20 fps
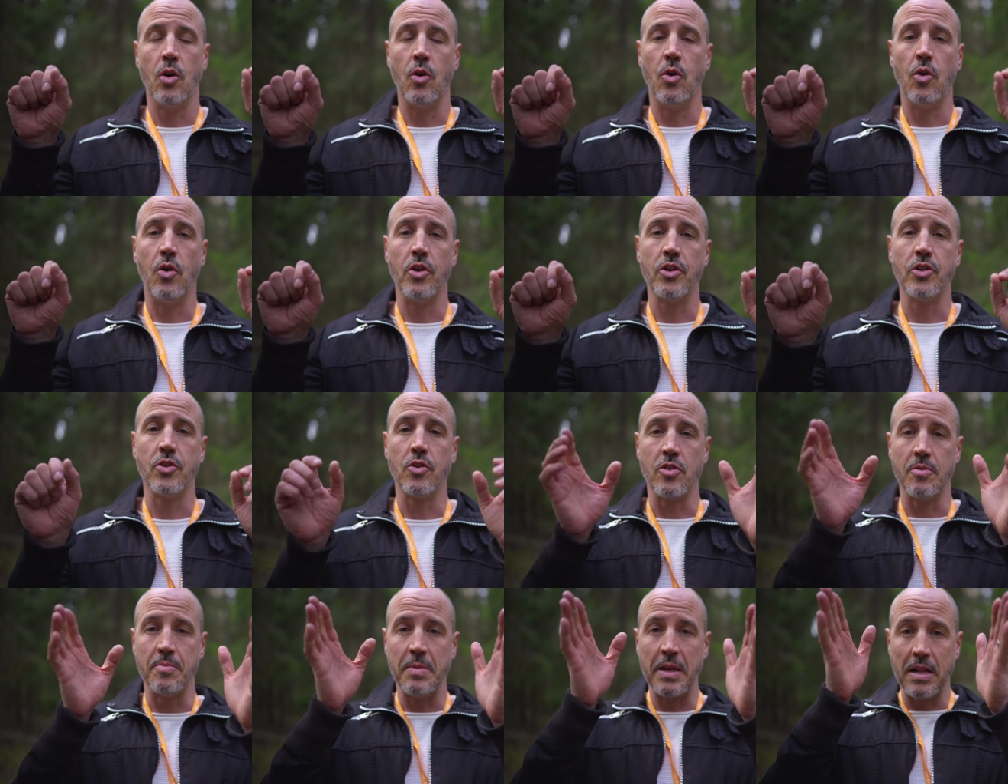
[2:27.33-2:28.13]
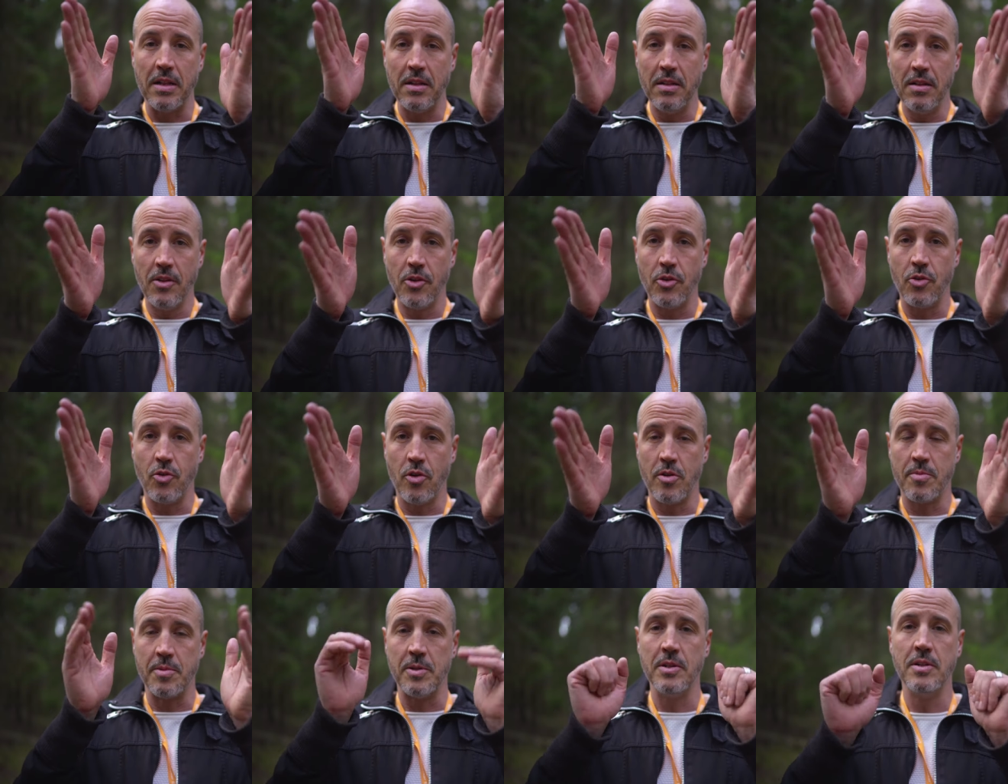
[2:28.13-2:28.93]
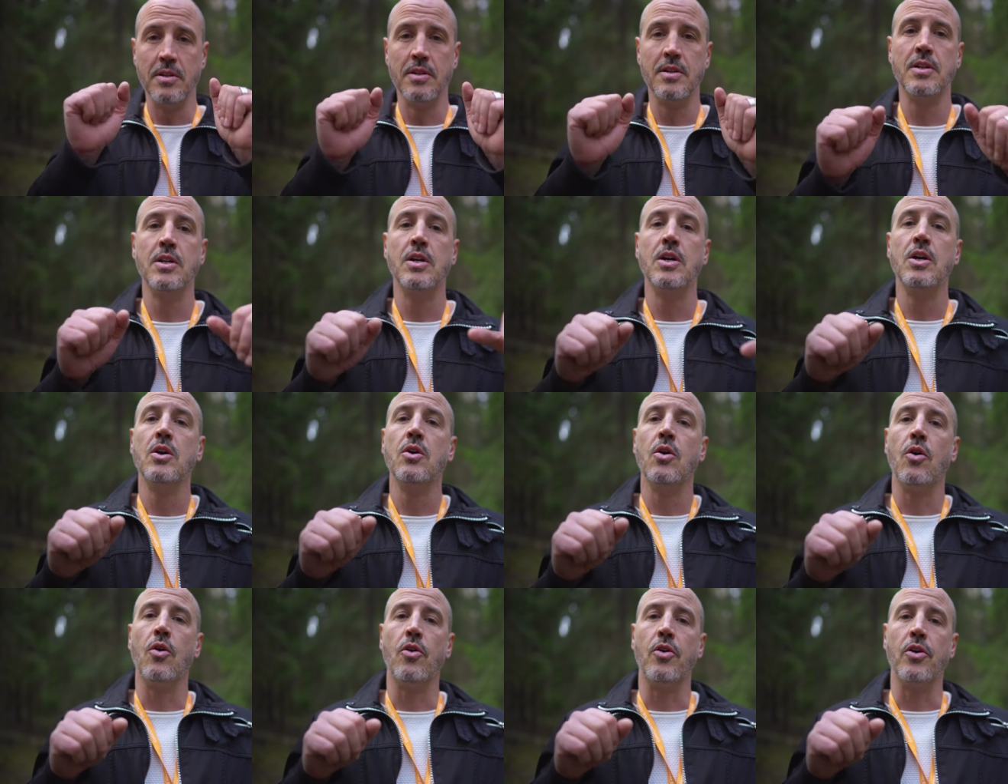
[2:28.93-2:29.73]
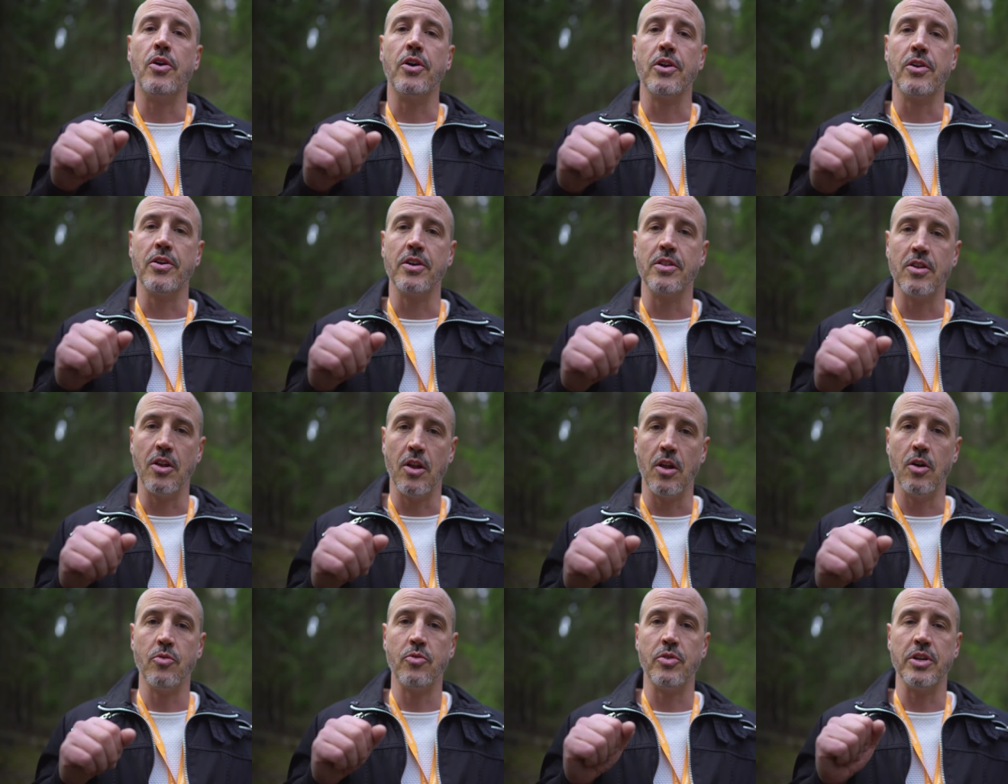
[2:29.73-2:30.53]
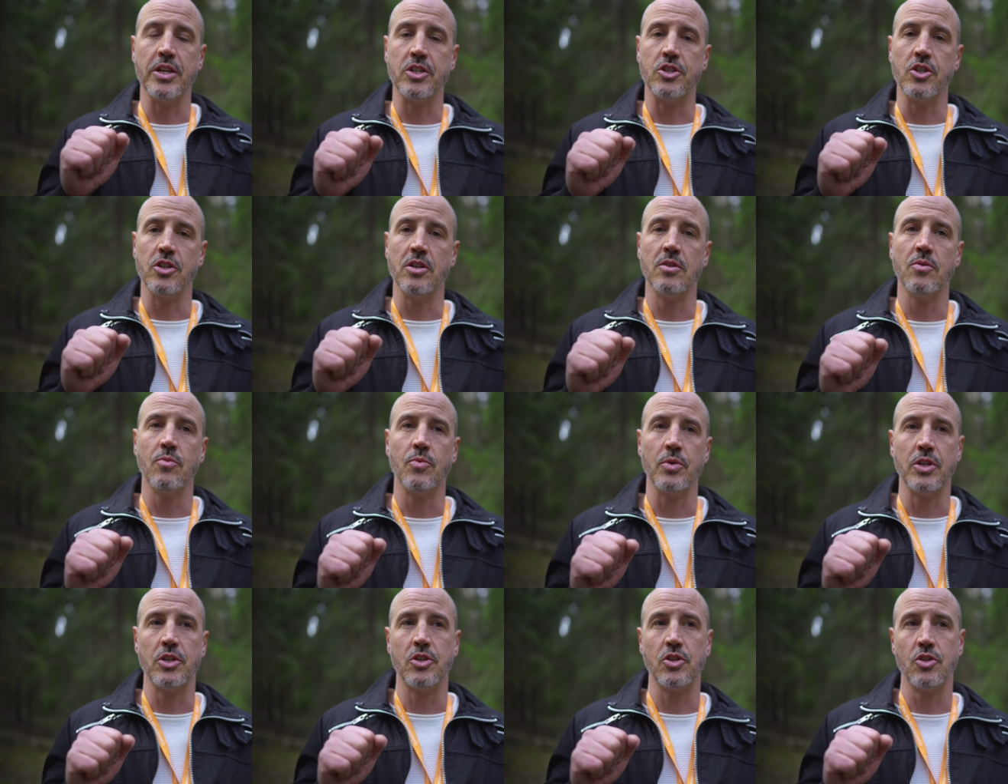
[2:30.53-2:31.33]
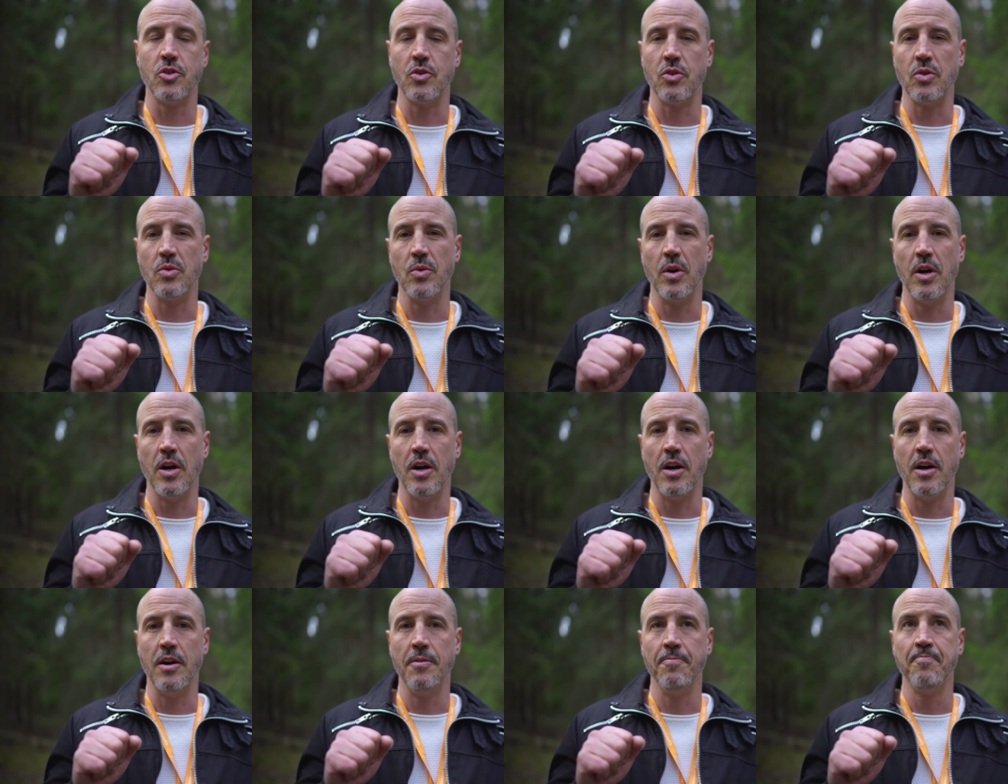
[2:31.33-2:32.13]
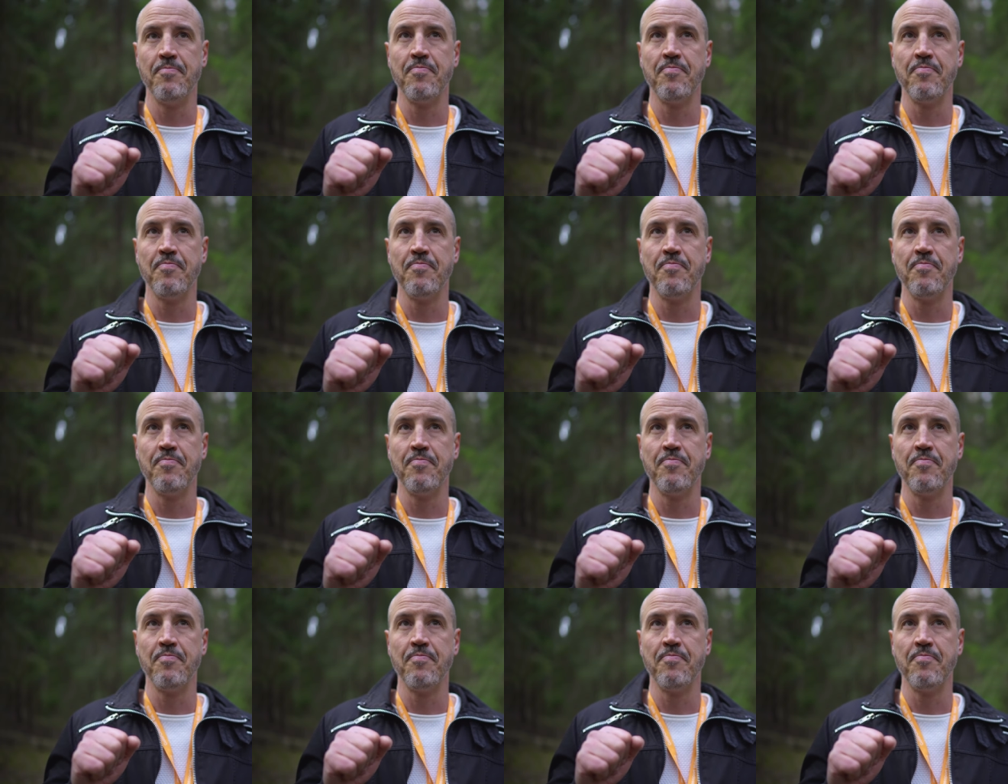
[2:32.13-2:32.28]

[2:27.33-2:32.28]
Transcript: or you're middle, normal, or you're in the low region, which you are